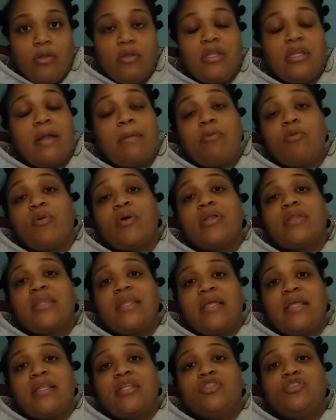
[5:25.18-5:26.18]
the number one
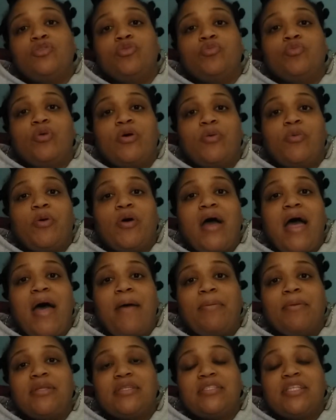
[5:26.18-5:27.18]
thing that you will, will
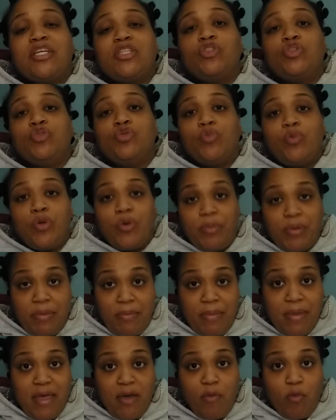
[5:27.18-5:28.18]
happen is that you will
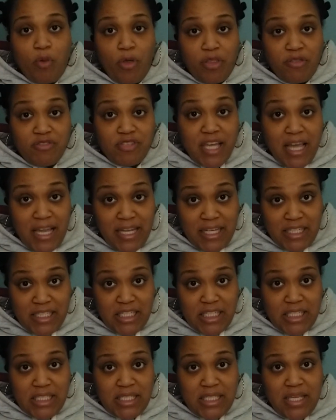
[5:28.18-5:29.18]
be met with
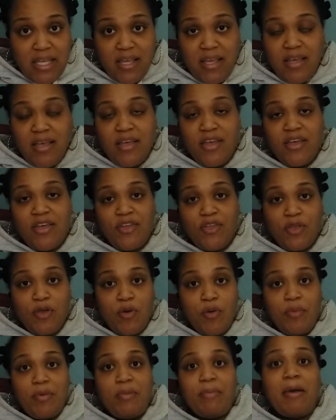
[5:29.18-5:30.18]
challenges.
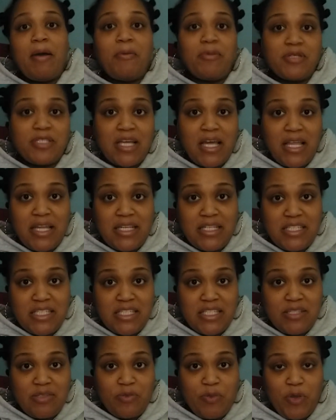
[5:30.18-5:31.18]
You will be met with
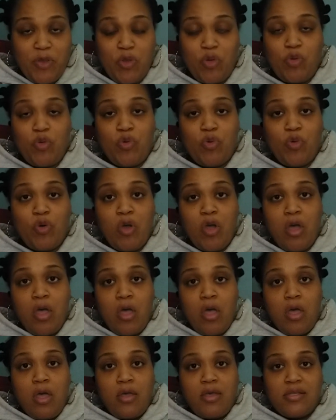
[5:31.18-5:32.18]
challenges when you
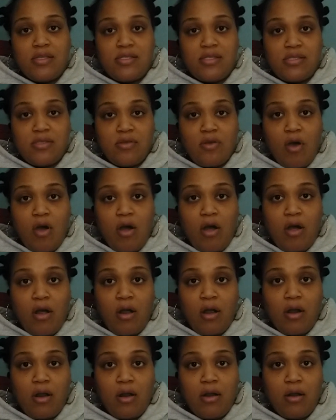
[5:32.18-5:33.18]

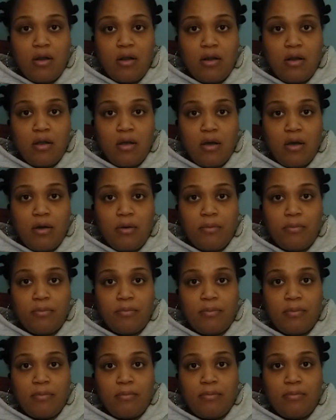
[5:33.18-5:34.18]
are
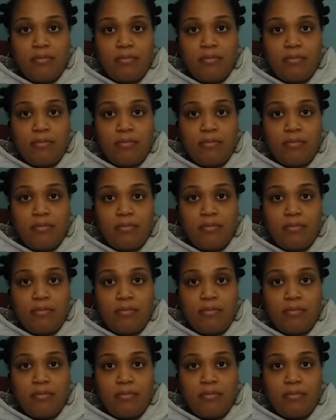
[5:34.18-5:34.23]
um,